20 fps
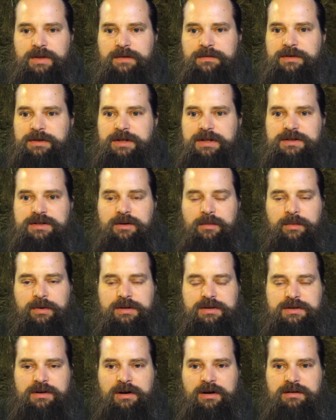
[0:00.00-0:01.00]
If you need someone
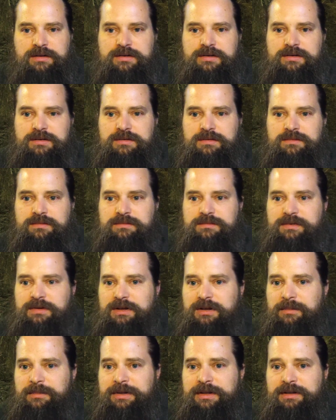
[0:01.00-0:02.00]
to talk to,
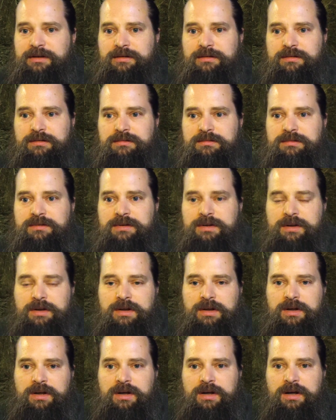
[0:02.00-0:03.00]
I'm here.
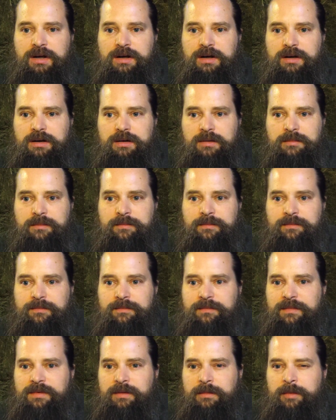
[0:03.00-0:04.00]

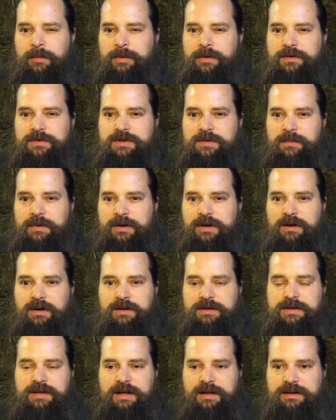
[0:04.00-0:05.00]
I'll be posting my
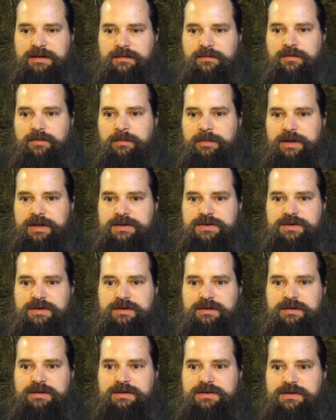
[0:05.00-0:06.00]
contact
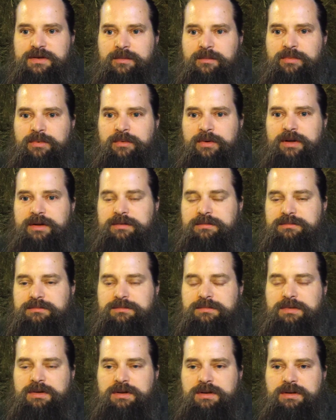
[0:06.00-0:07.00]
information at some point
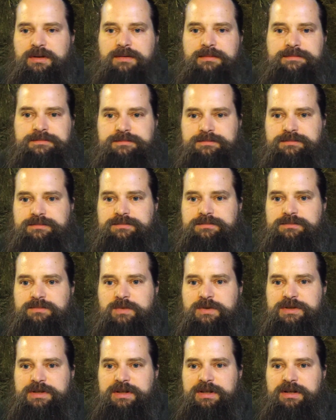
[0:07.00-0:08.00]

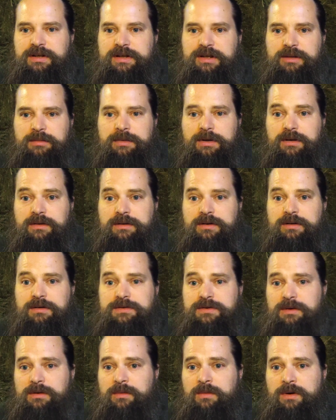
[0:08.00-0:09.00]
once I get an email that I'll
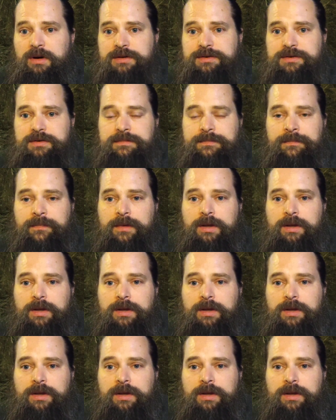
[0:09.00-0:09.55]
start watching.